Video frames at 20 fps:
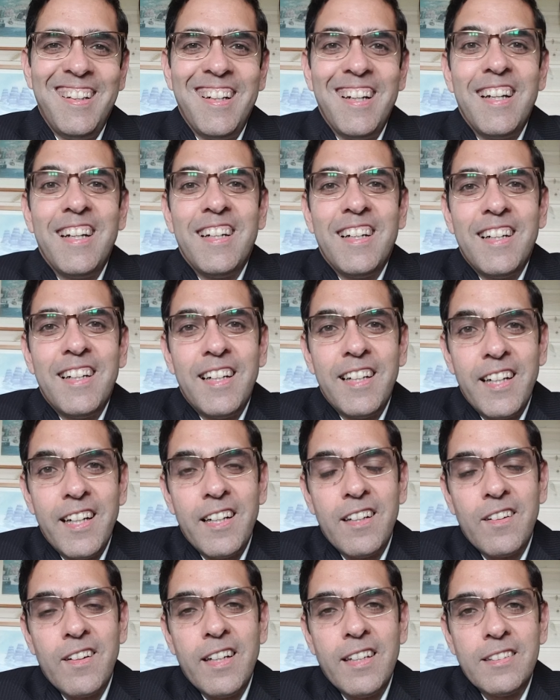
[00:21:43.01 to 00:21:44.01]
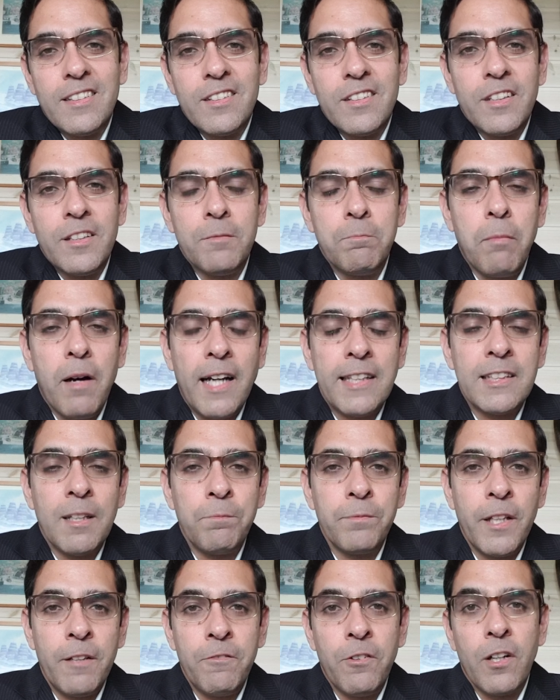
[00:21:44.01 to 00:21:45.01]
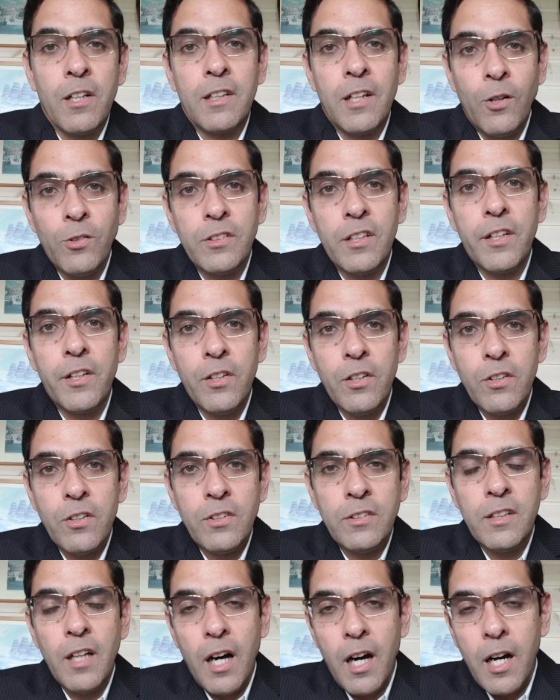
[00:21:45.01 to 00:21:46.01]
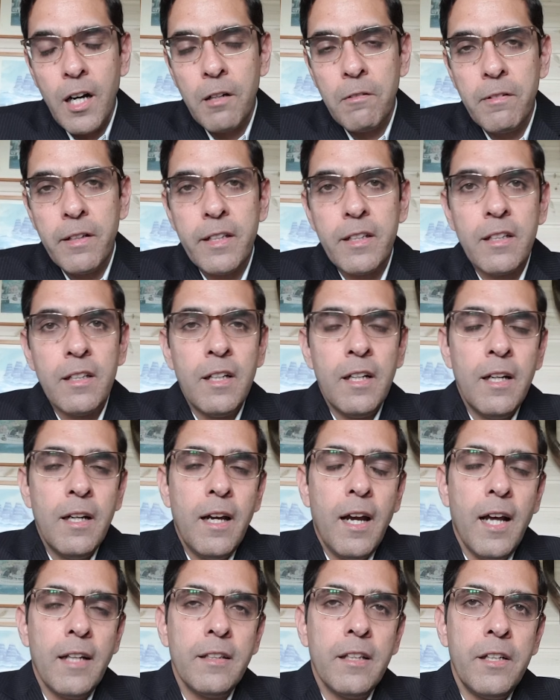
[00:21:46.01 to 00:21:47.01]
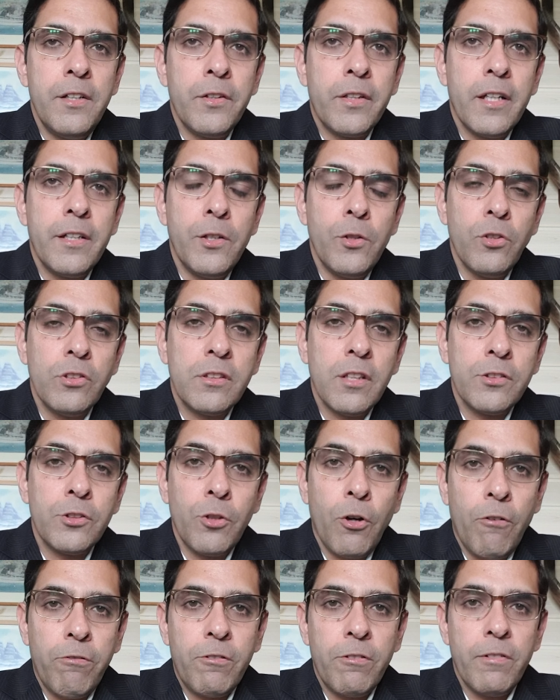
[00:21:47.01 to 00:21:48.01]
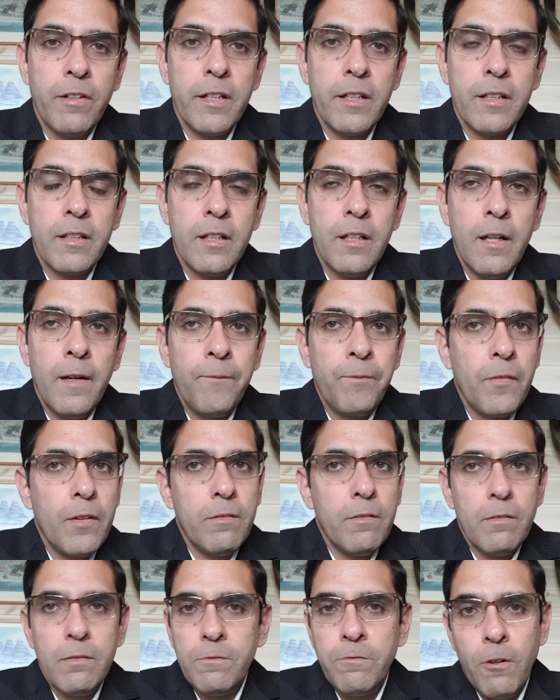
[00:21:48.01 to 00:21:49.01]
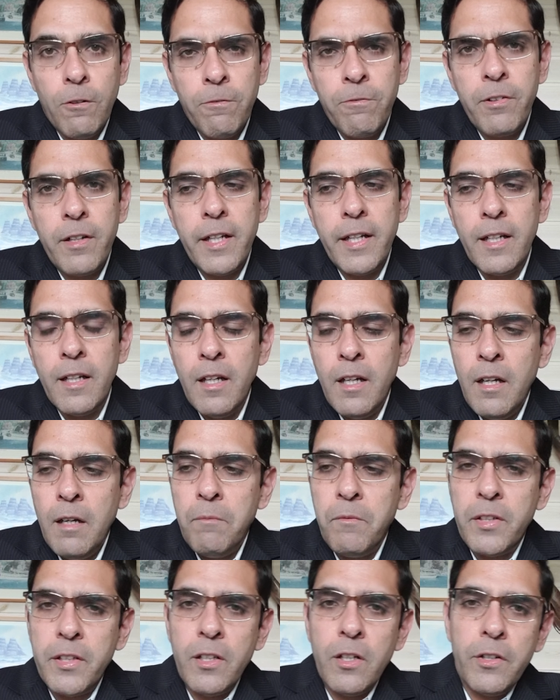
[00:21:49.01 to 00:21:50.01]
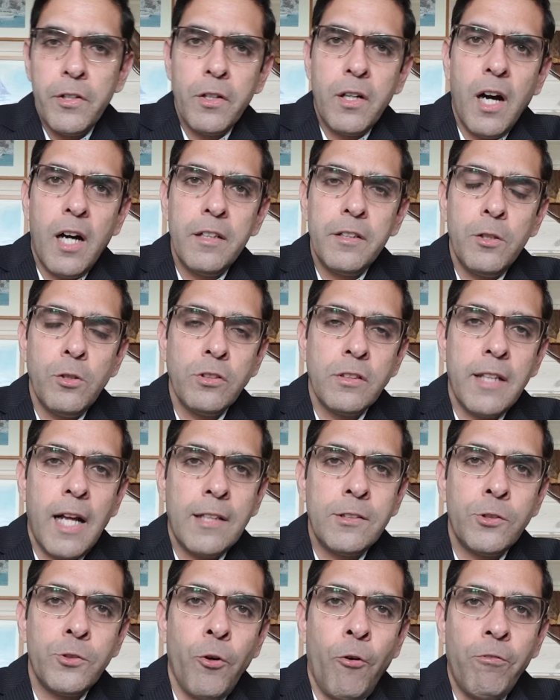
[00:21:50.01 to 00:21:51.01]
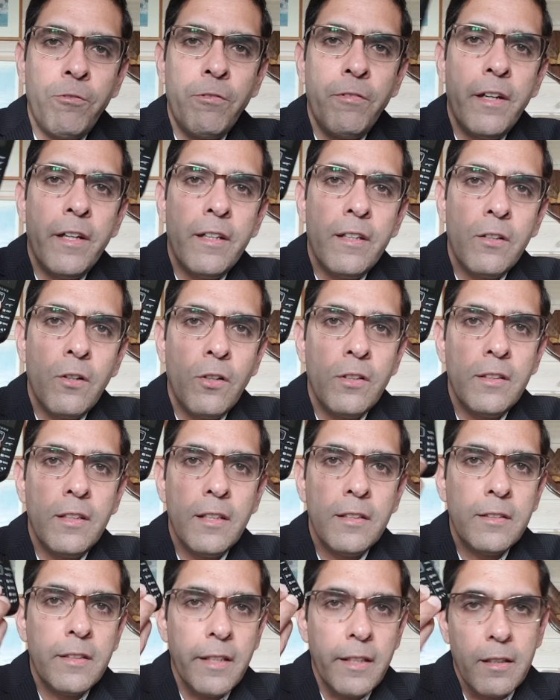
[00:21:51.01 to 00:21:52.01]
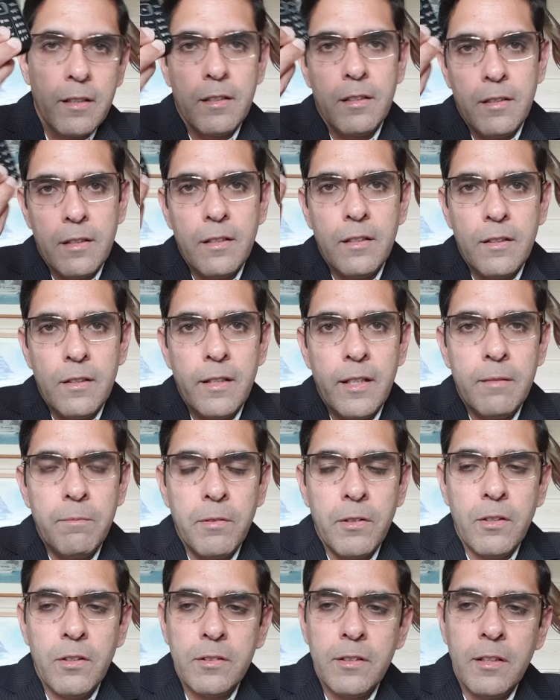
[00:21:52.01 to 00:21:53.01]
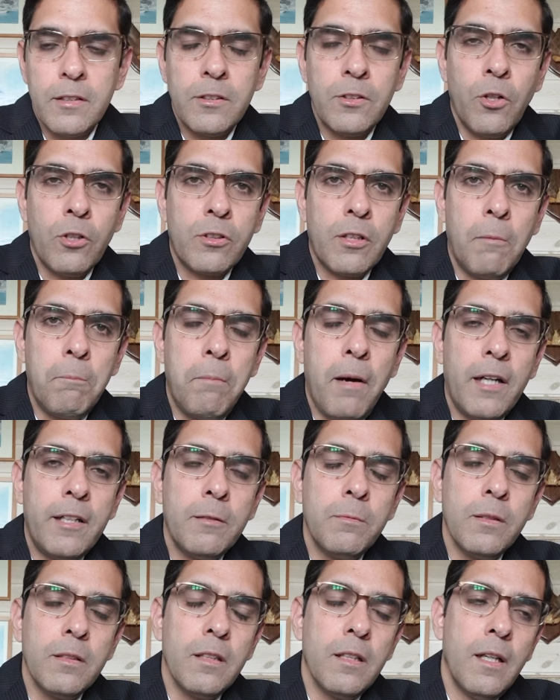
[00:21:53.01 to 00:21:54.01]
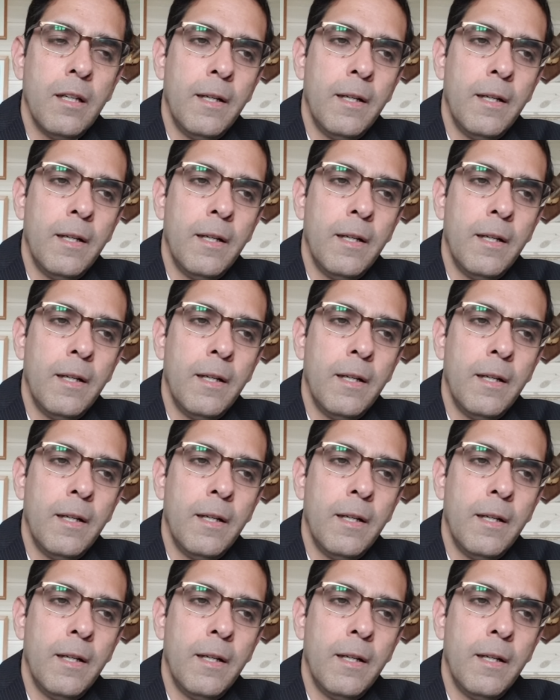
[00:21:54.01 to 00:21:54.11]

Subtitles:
Yeah, right. So you buy something for 1,000 euros, the hardware, and then you can use the software for free. But you can't use that software on this thing, right? Because it's not compatible.